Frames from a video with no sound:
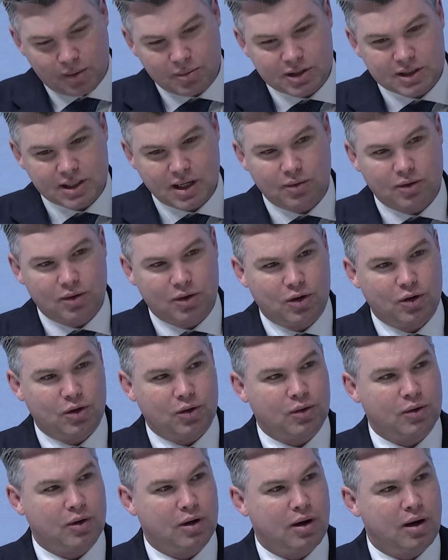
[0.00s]
let me stay with
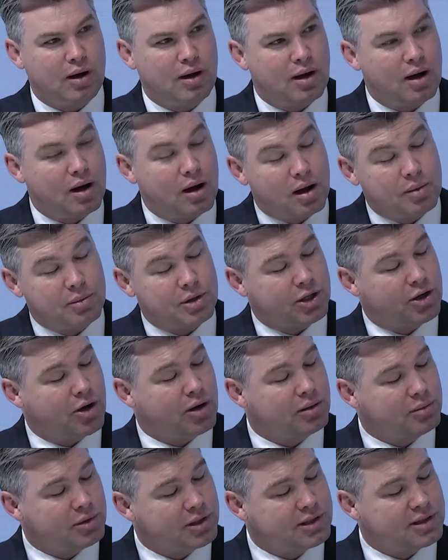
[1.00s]
you. I'm an
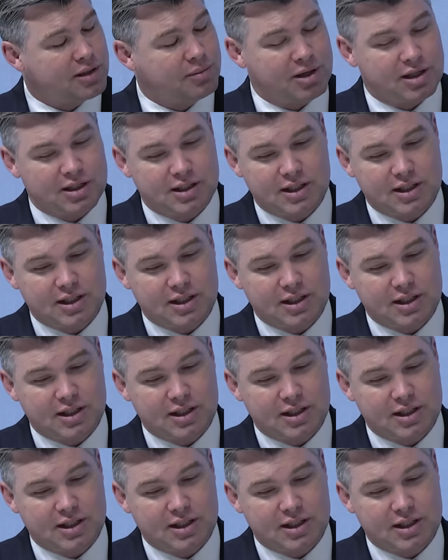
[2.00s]
economist. I've been